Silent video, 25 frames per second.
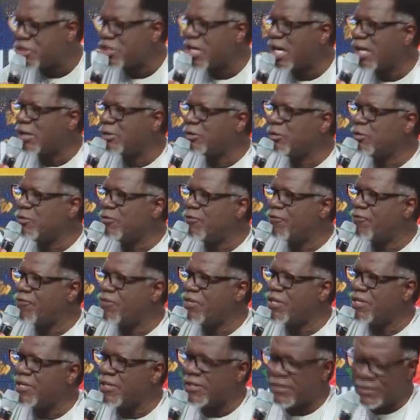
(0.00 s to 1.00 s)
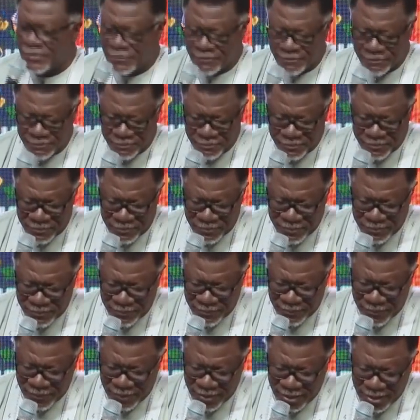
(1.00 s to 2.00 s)
his childhood fear.
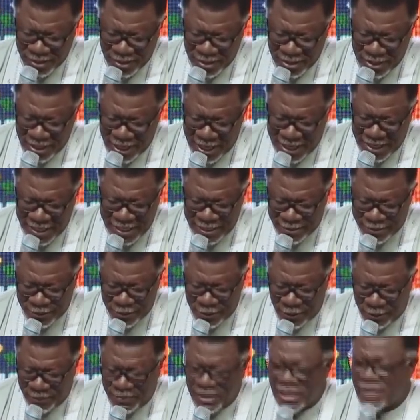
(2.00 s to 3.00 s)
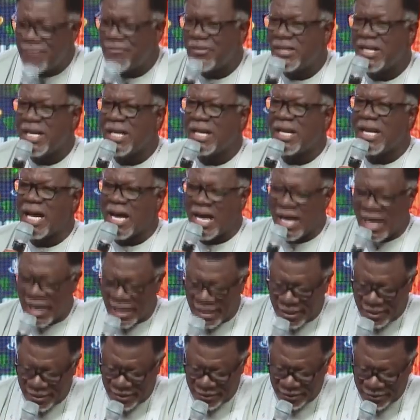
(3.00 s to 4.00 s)
And he stopped living a
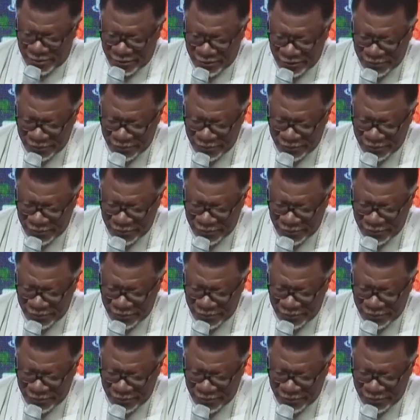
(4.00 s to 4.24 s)
lie.